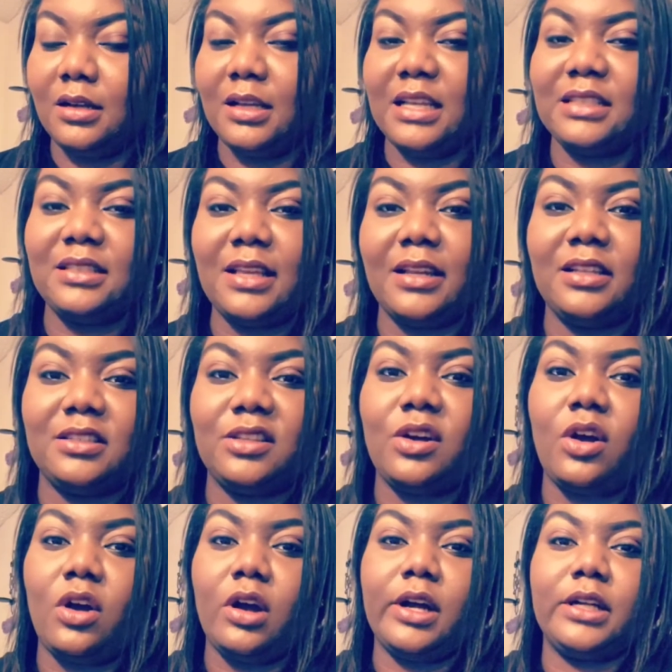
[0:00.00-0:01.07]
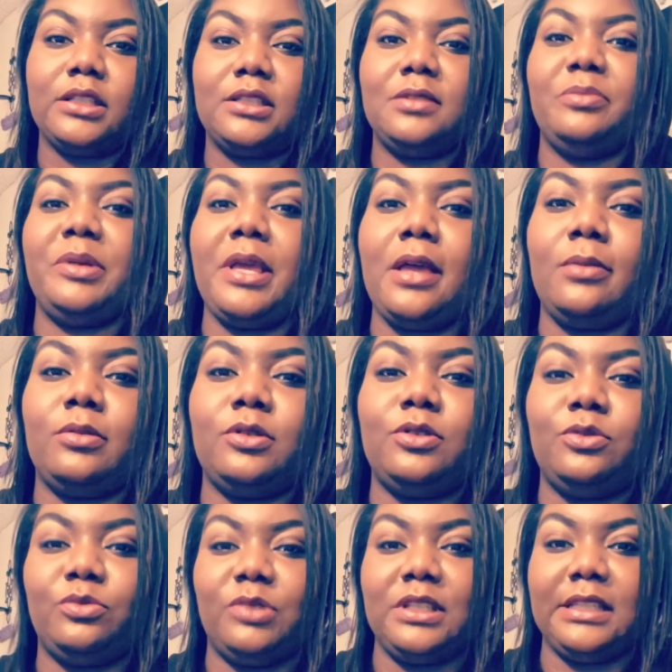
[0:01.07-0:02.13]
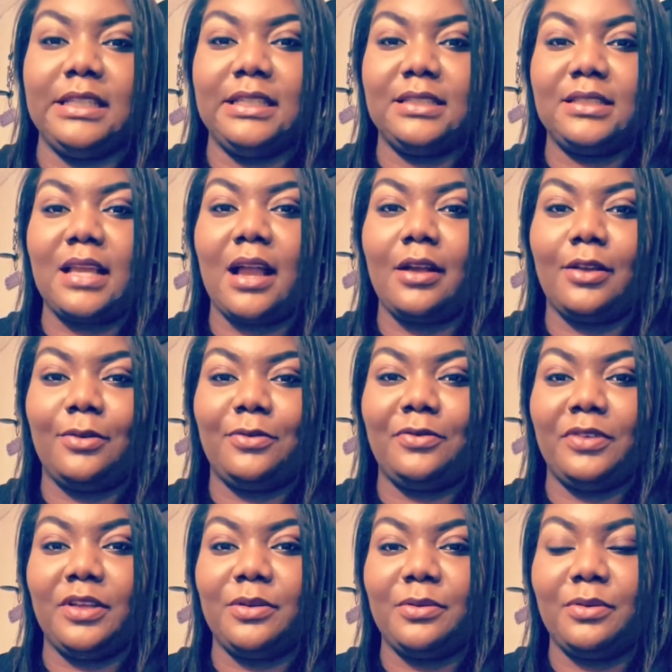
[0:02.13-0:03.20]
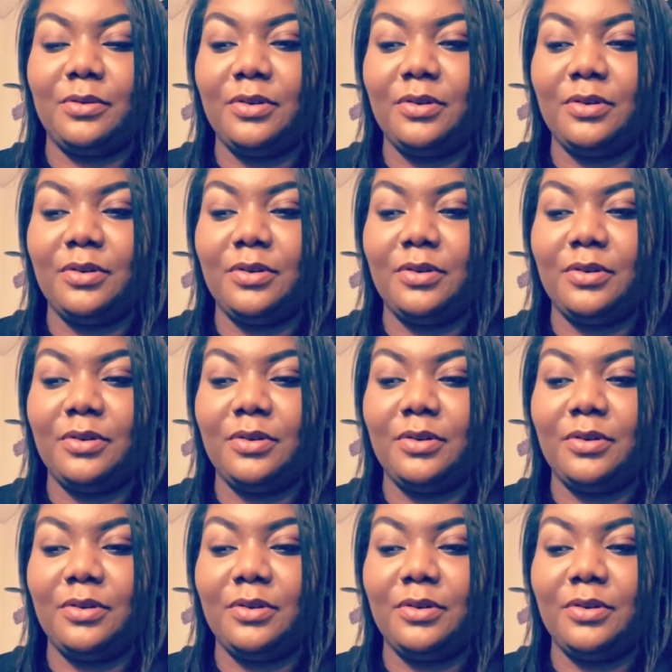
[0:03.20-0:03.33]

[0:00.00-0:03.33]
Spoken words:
is that it's hard to be able to release how you feel.